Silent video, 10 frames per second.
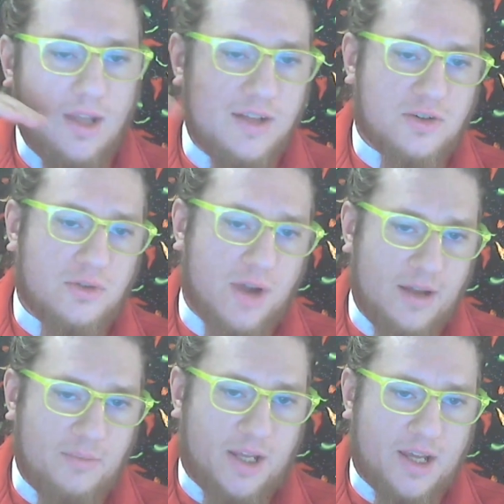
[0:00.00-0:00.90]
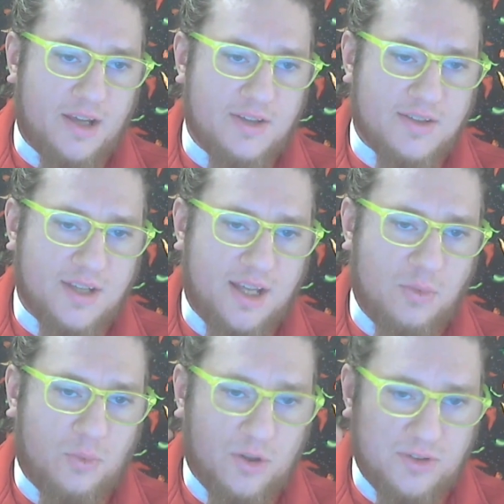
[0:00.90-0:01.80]
it's great because
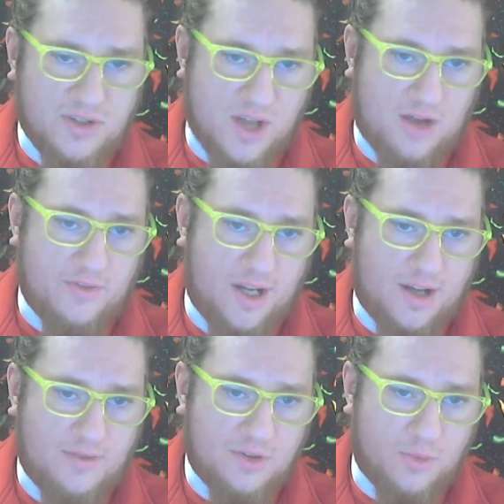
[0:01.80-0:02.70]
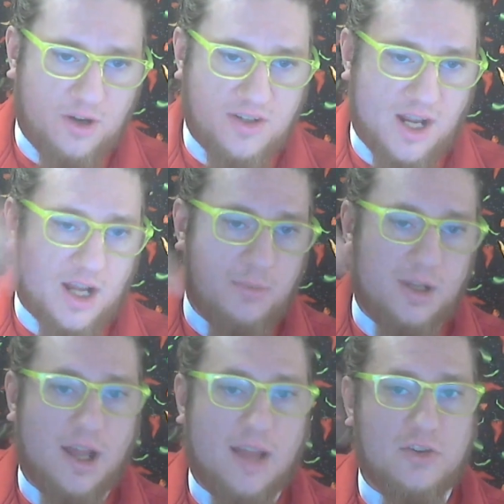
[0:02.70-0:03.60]
it will dissolve enough to where it's not going to be